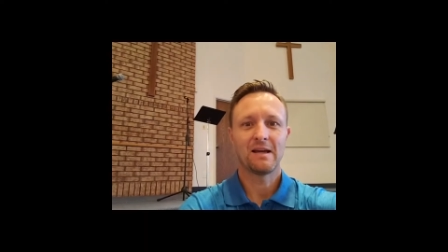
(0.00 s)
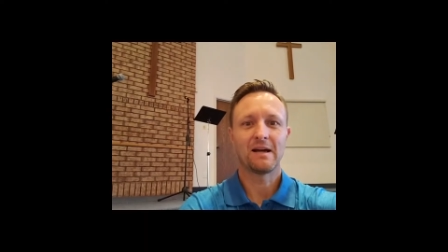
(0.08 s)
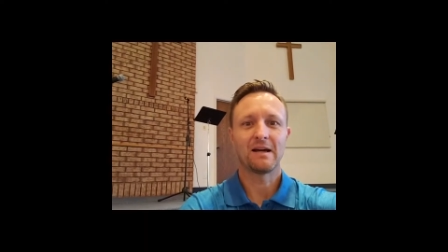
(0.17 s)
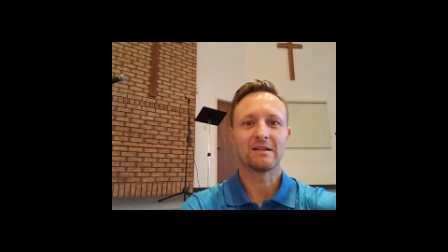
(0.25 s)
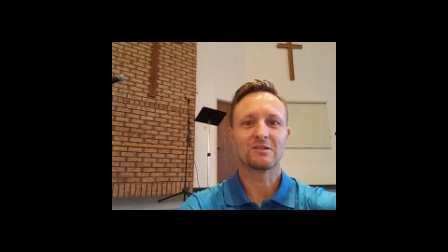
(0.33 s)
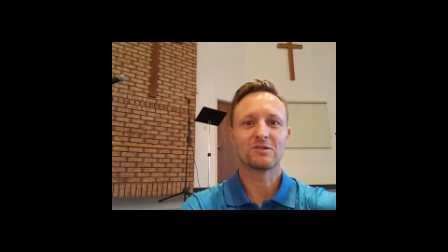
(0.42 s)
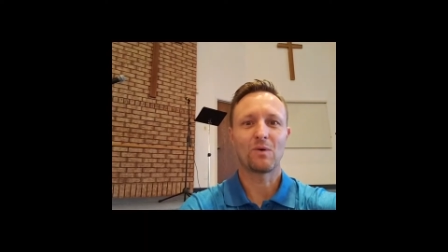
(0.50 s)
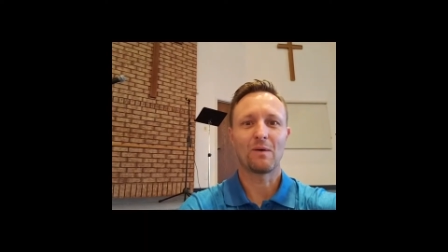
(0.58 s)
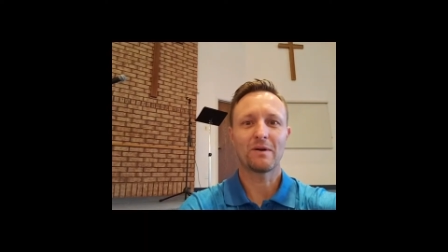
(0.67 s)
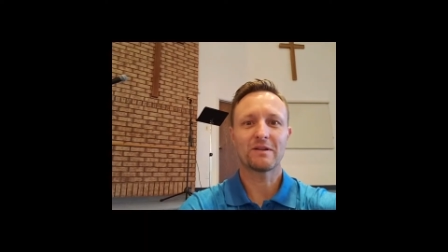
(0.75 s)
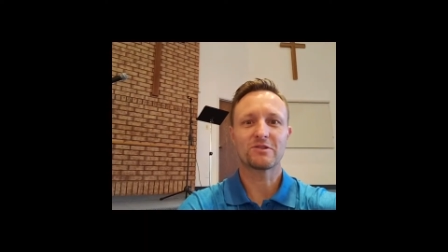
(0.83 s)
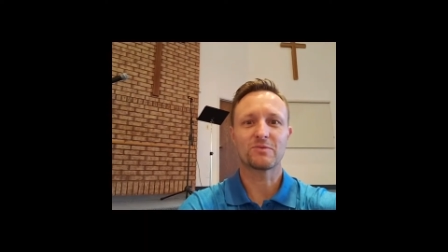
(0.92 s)
Uh, so I
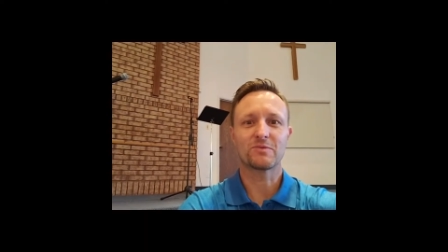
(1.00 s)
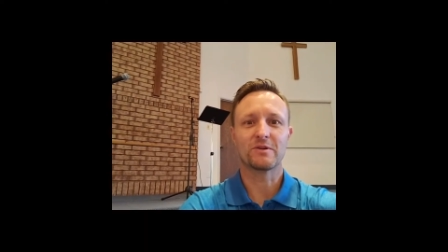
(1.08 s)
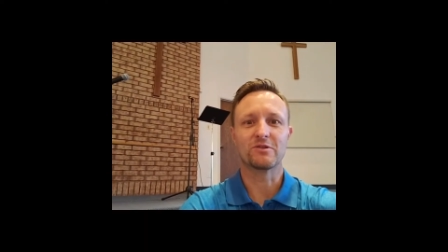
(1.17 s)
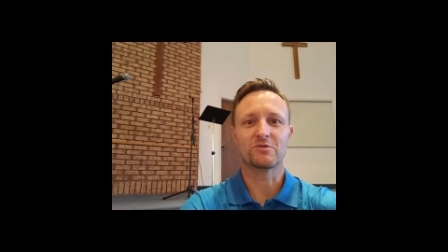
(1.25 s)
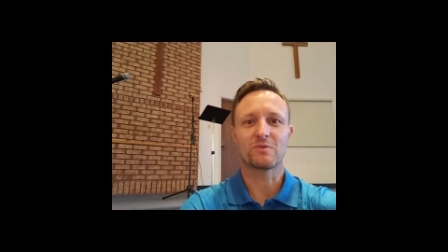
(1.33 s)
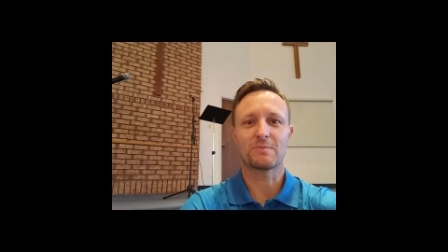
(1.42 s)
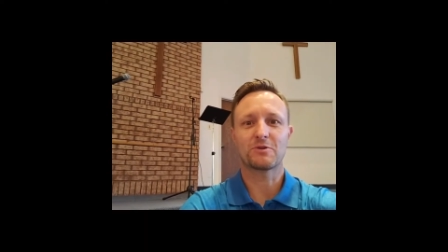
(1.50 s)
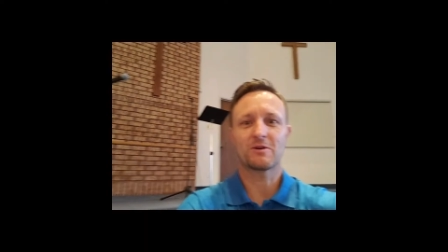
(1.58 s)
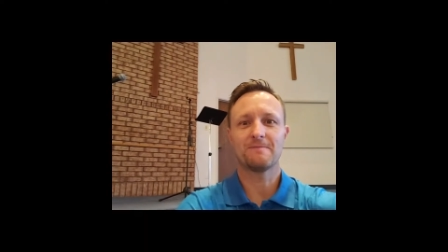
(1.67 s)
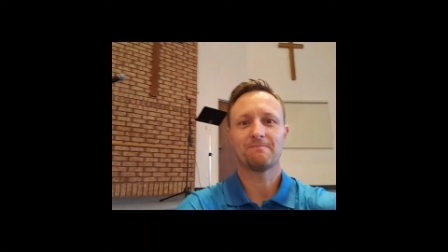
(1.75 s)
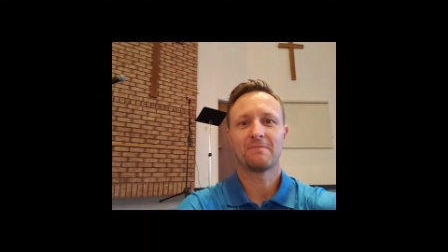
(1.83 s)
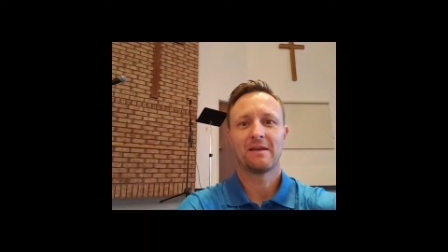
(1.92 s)
want to just read you a
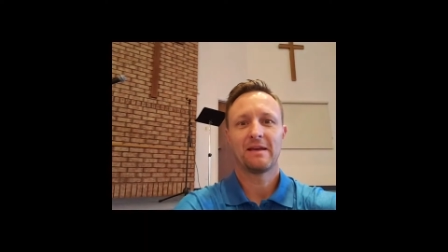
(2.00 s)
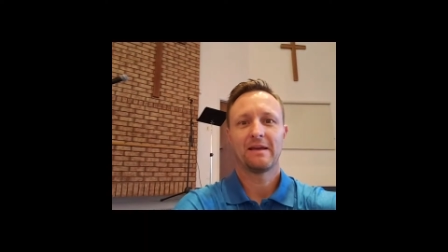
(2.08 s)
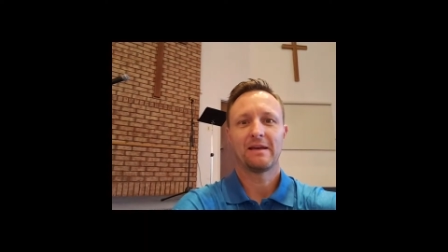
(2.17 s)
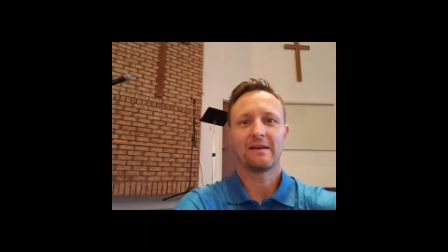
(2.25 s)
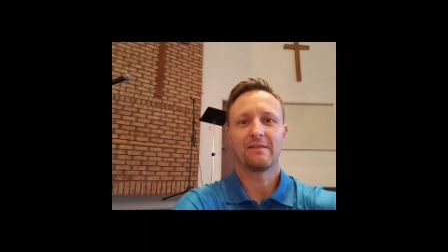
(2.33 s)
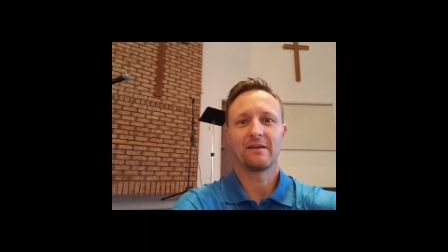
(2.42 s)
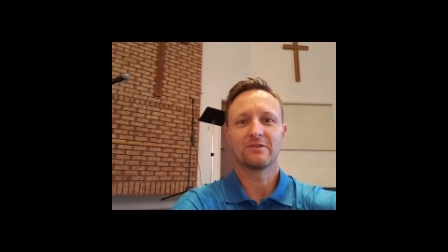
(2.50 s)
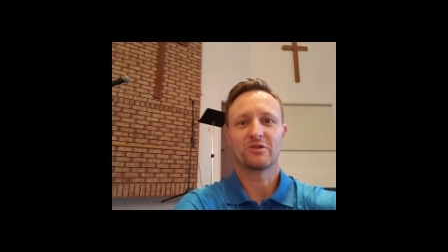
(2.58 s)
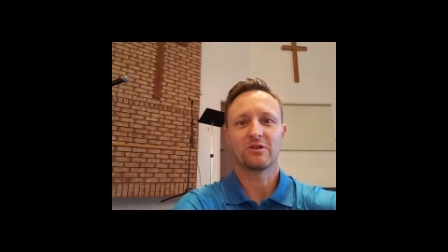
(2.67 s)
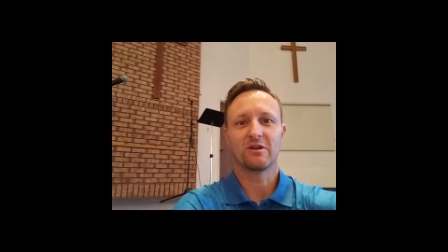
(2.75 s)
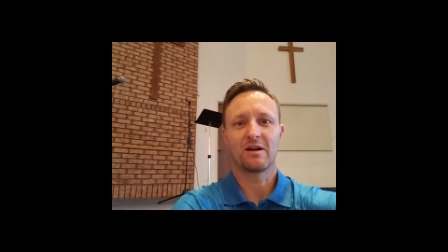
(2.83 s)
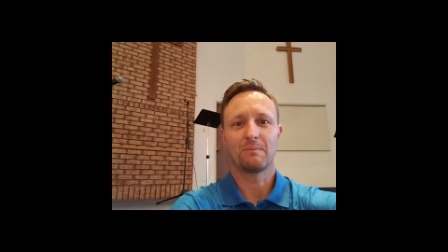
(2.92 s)
scripture and then
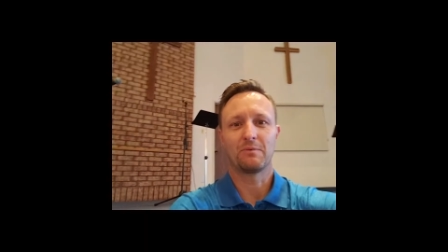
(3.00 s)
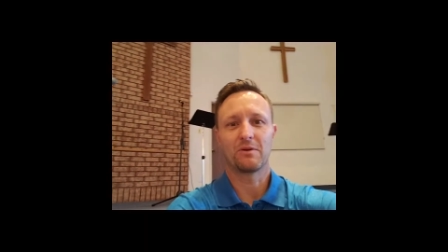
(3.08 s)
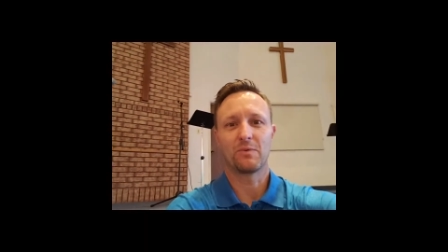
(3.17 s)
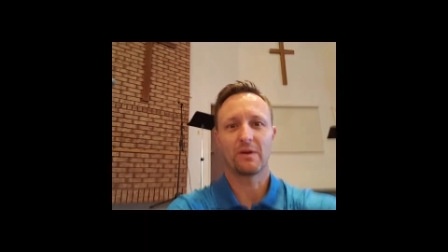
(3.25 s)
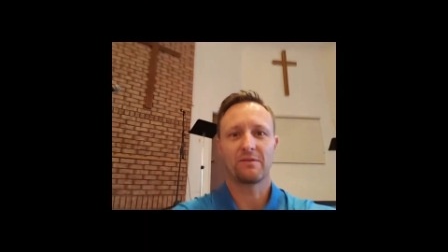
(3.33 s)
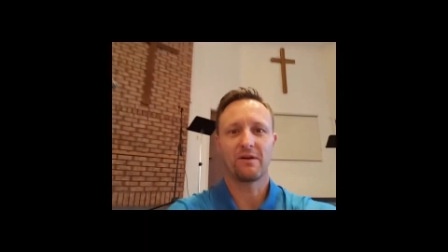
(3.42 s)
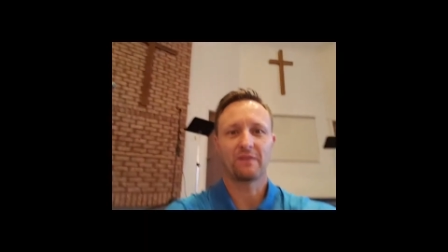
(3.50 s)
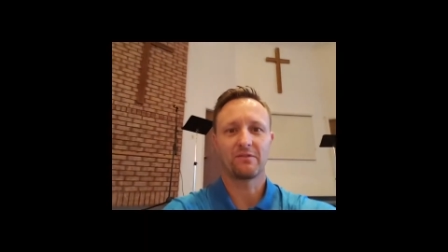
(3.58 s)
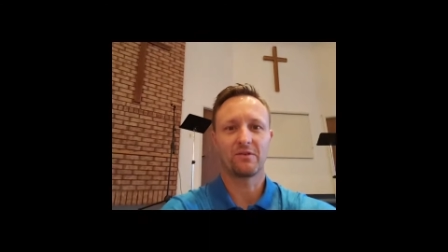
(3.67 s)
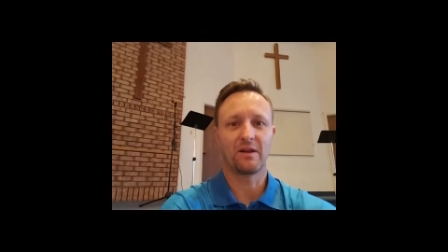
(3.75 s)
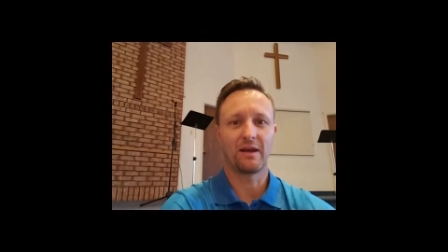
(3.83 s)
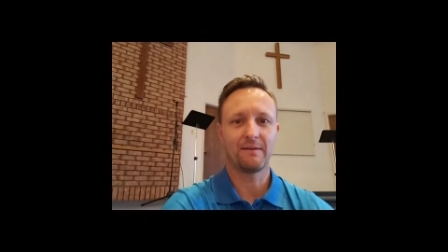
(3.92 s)
share a couple of quick
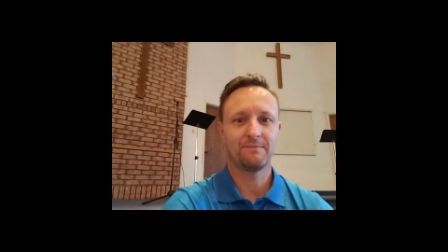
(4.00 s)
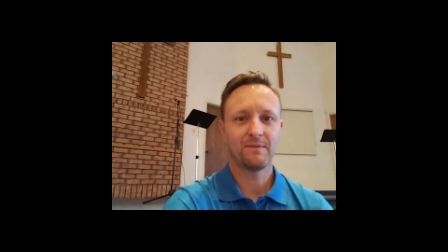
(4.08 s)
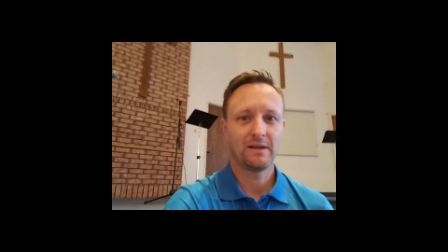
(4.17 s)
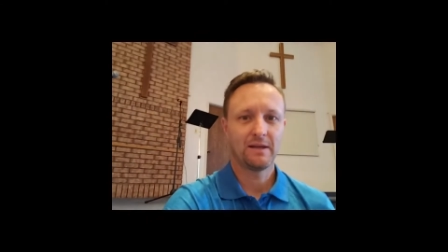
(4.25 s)
thoughts today.